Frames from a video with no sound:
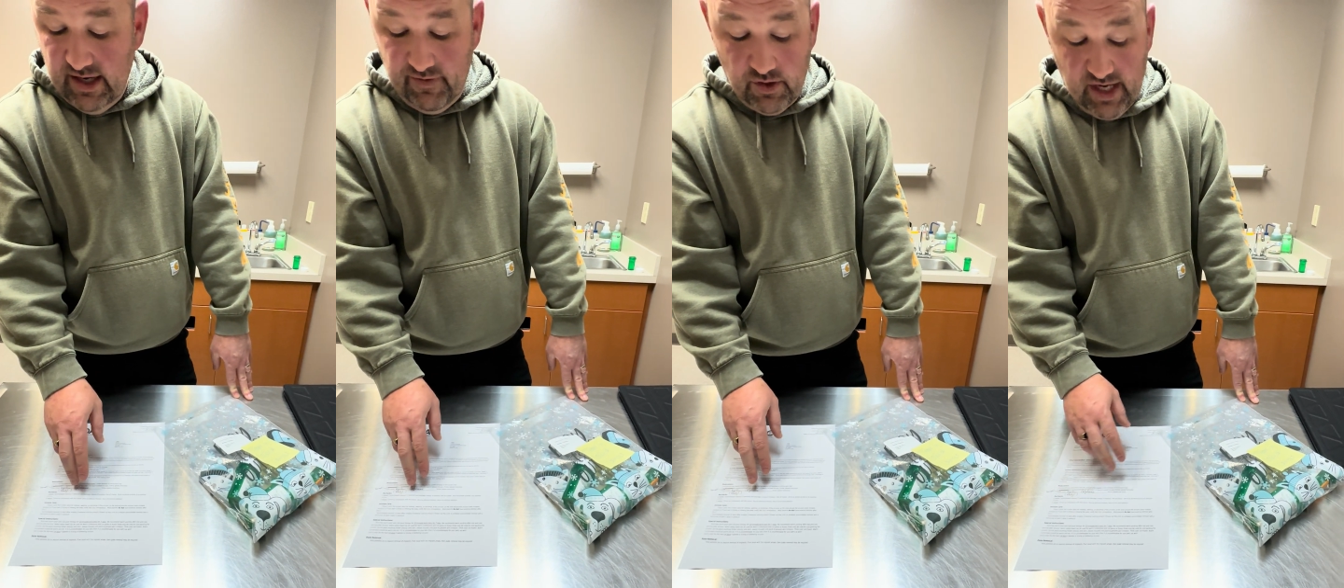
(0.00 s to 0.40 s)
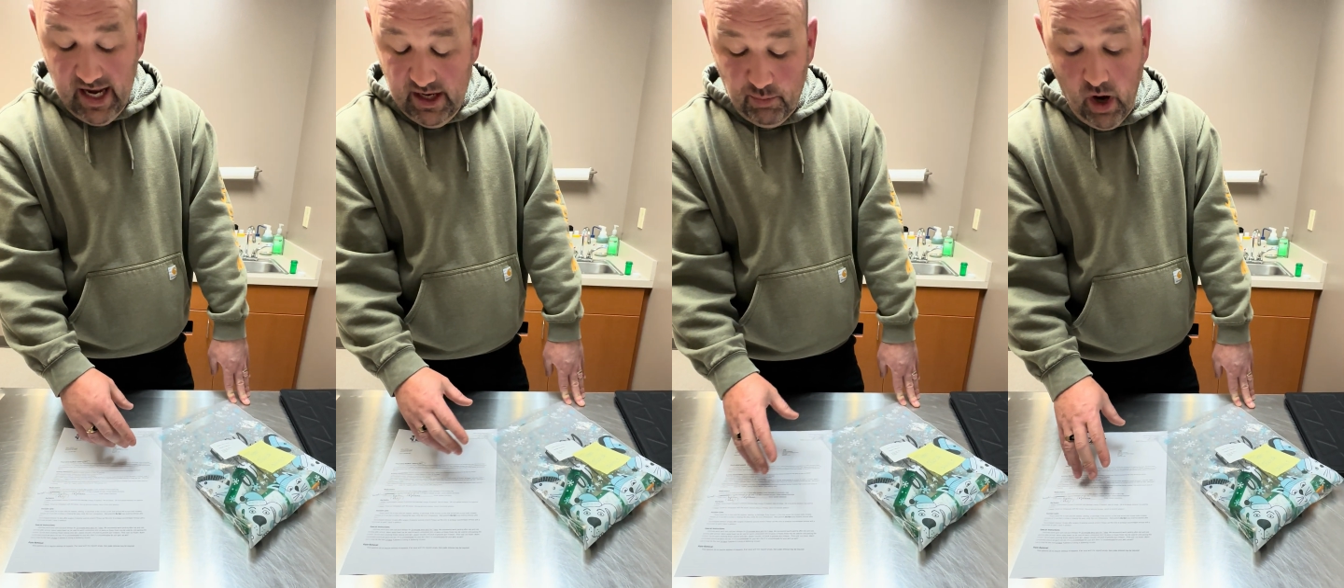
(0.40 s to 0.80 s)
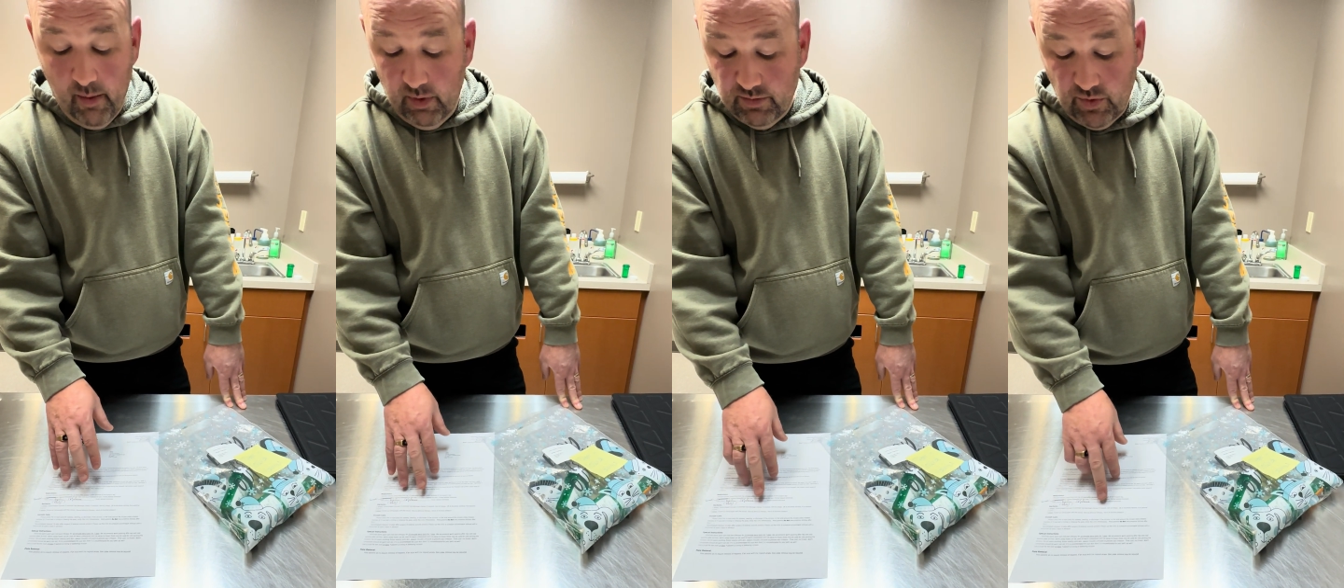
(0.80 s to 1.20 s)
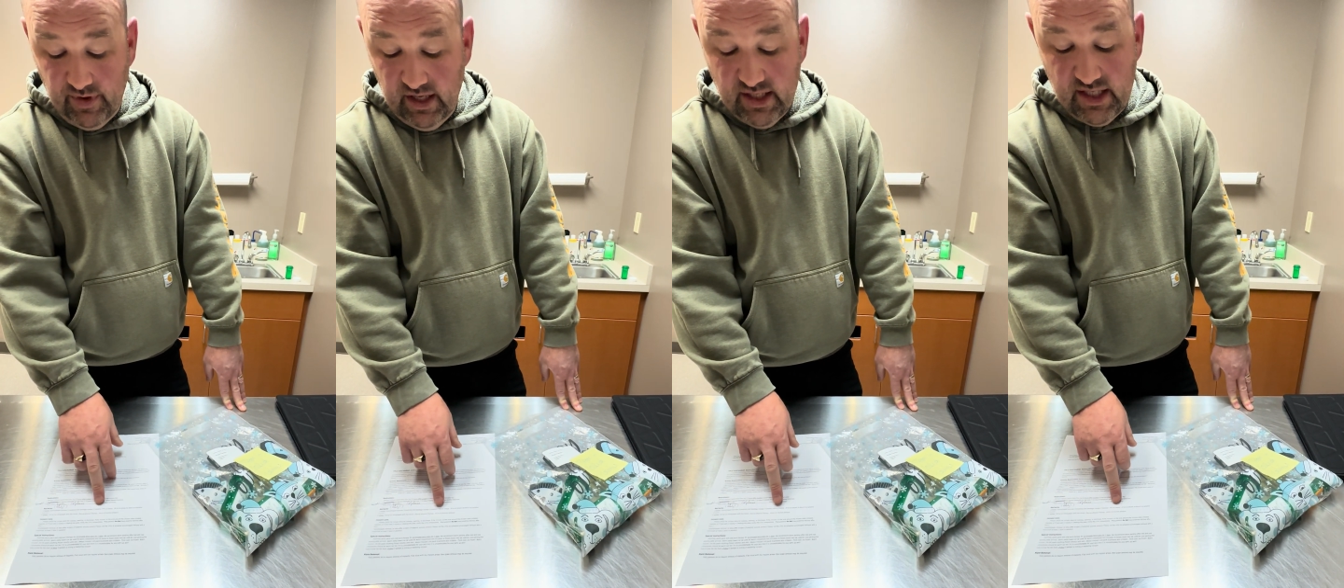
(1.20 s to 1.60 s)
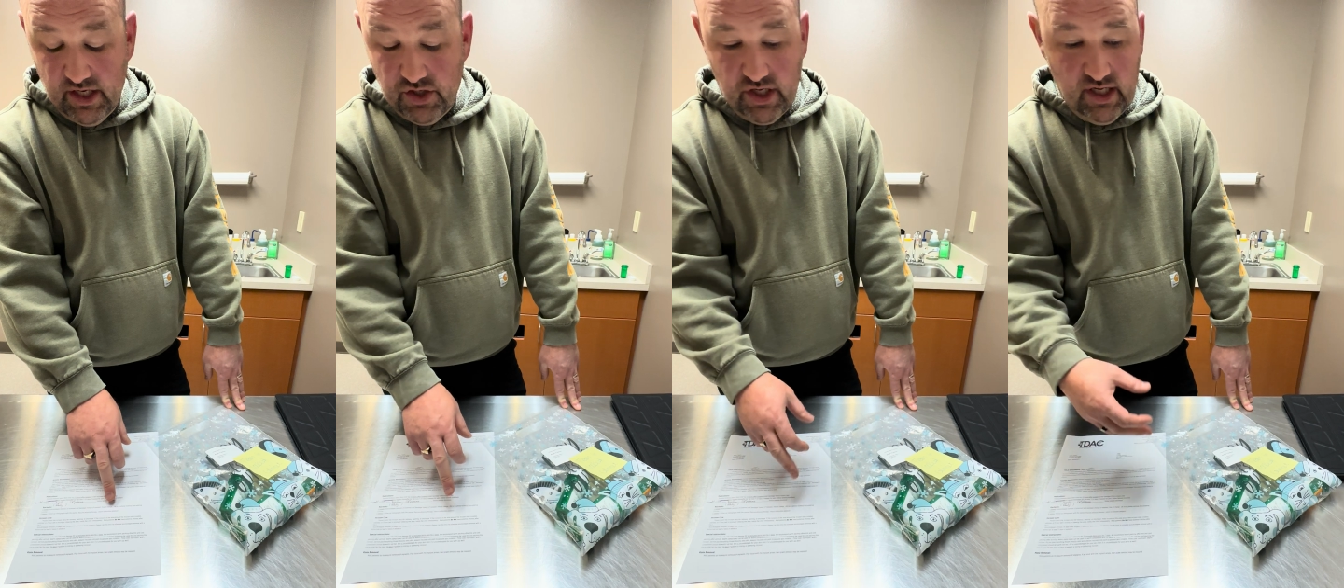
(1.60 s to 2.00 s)
If there's any problems with the
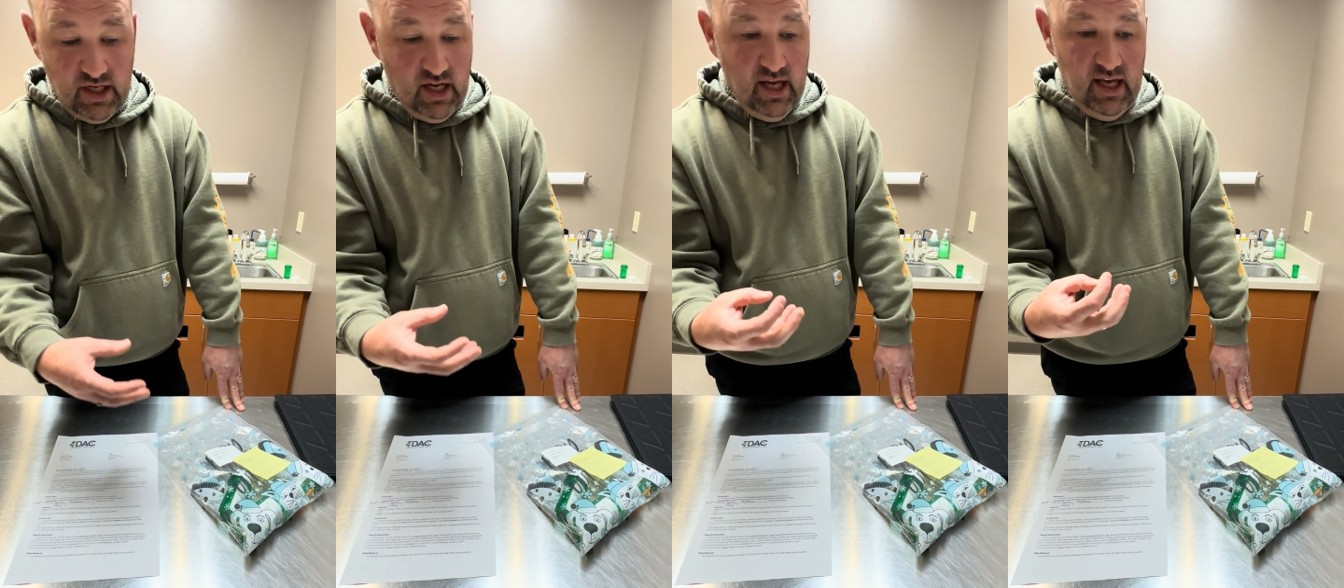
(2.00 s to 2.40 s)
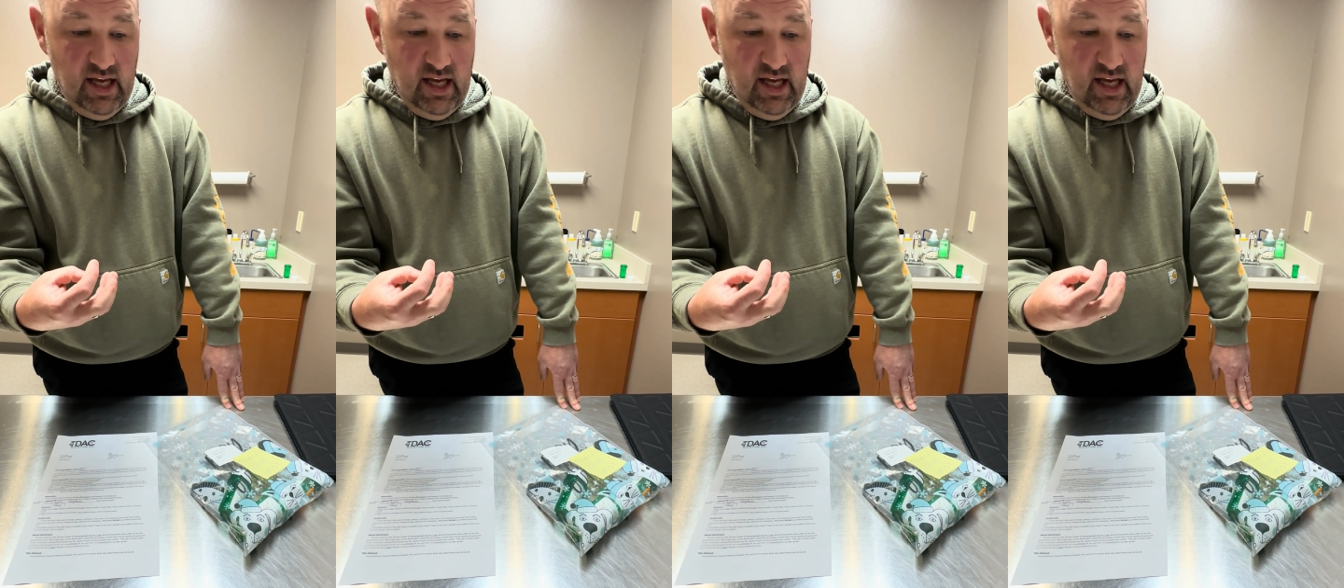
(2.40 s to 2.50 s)
incision,